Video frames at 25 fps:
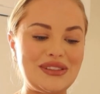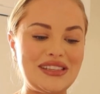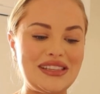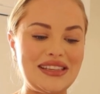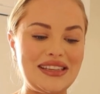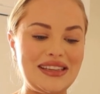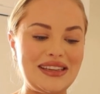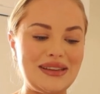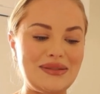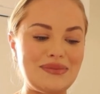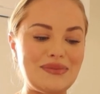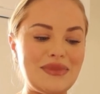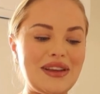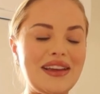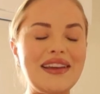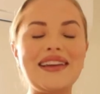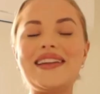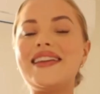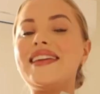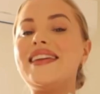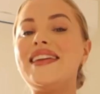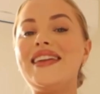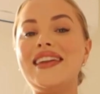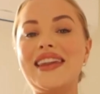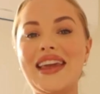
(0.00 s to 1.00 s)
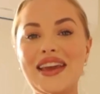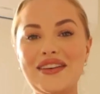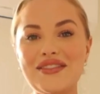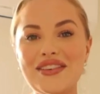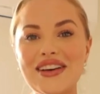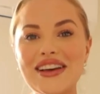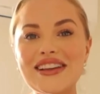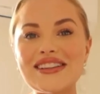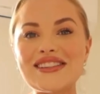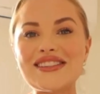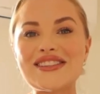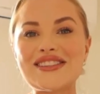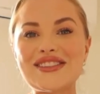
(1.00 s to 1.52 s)
team.
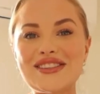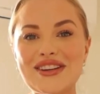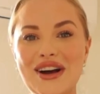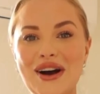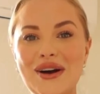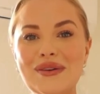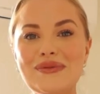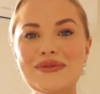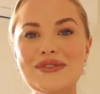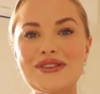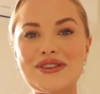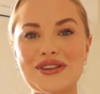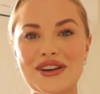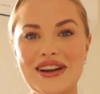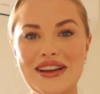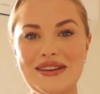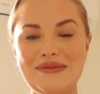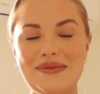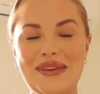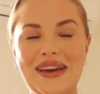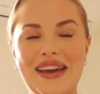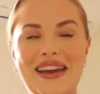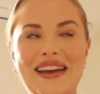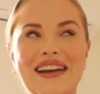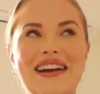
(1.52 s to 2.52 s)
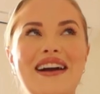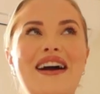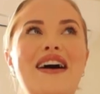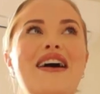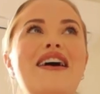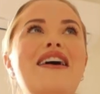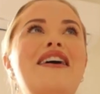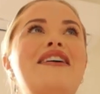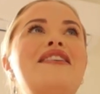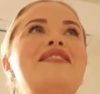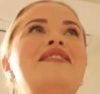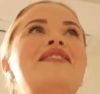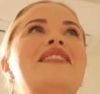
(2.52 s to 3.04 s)
Never stop dreaming."
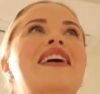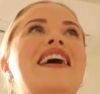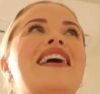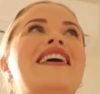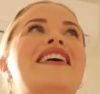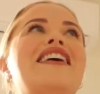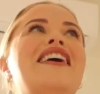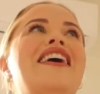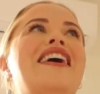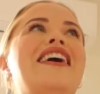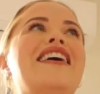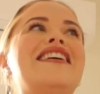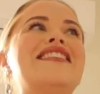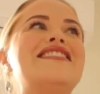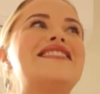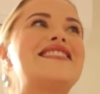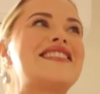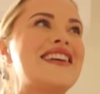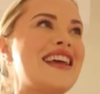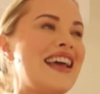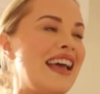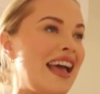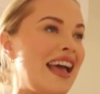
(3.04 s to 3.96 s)
Oh my gosh.